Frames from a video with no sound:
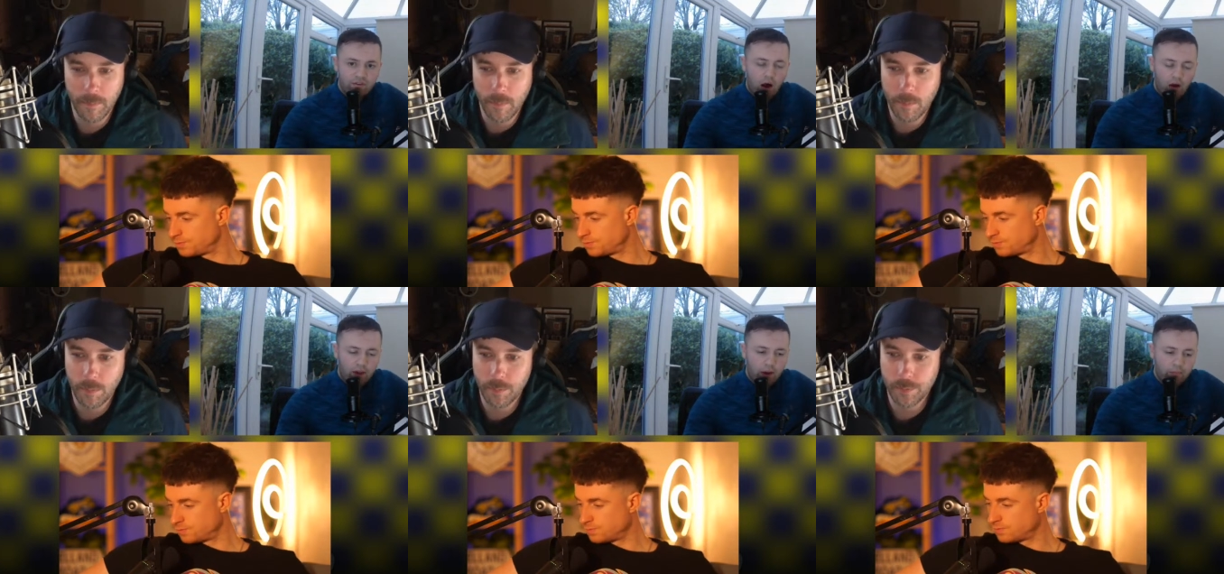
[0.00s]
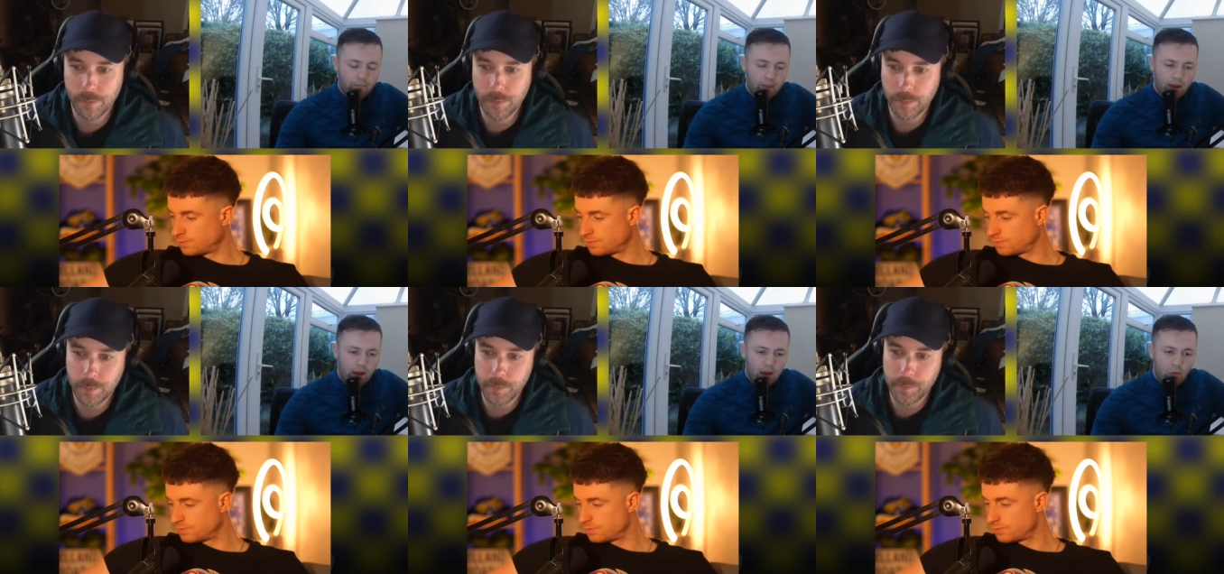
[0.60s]
Speaker 1: Farke,
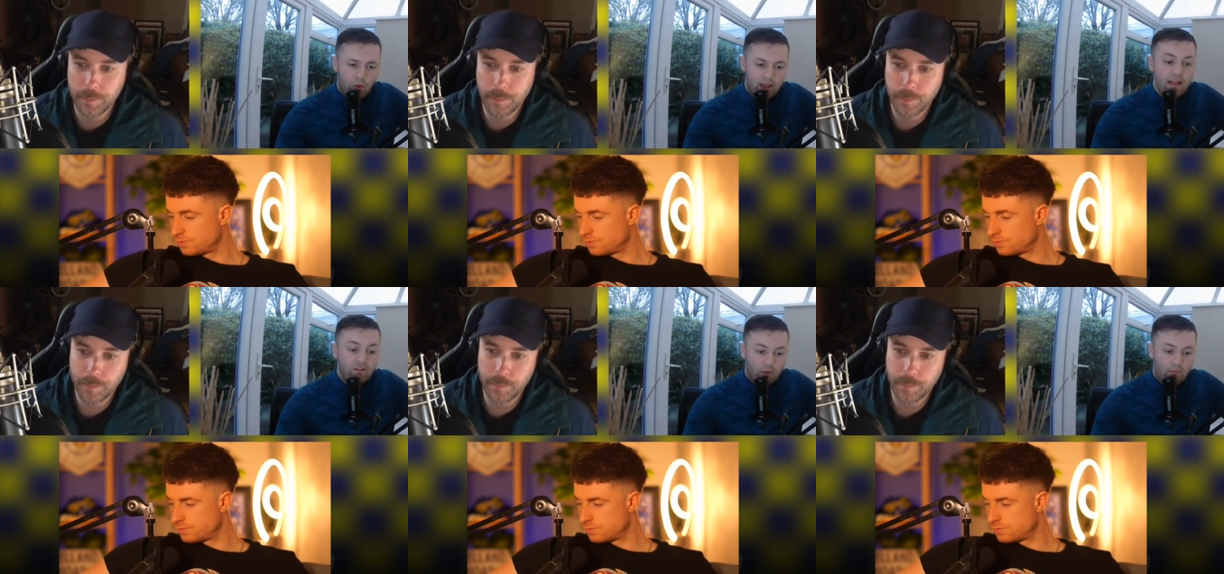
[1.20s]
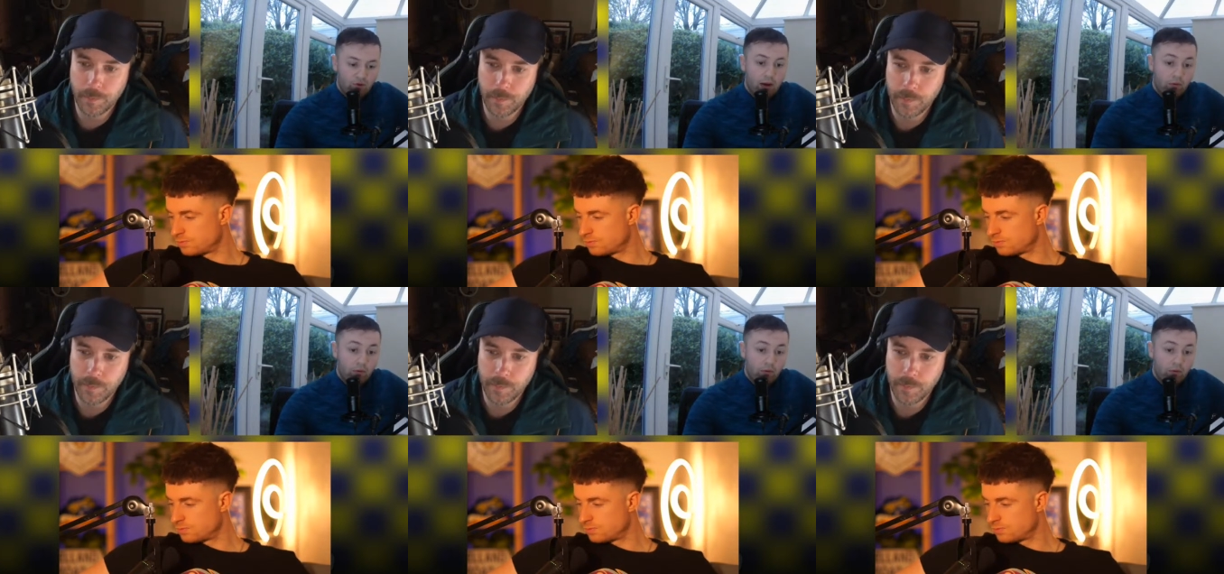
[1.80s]
we need to remember as well,